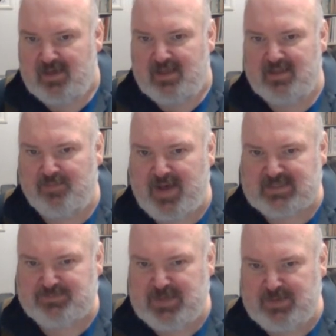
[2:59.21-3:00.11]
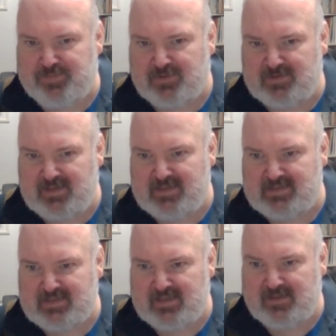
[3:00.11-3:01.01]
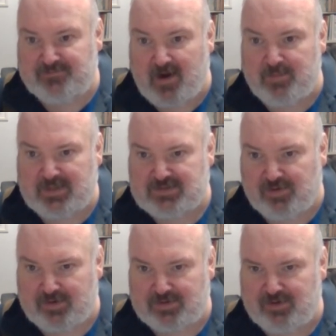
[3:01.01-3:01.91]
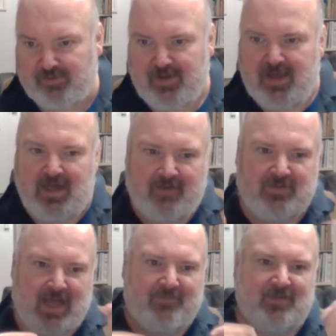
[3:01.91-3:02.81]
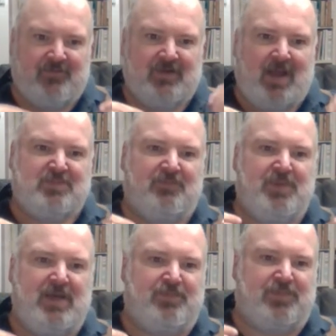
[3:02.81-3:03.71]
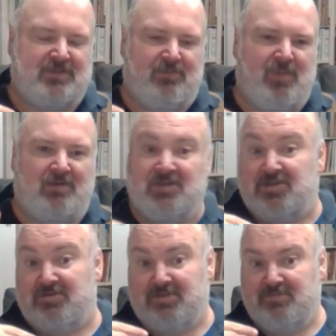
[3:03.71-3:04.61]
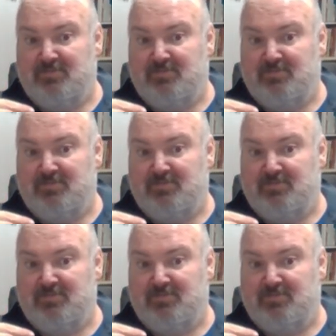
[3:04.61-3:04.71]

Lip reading: The best people is the farming sort. So of different types of peoples, of multitudes,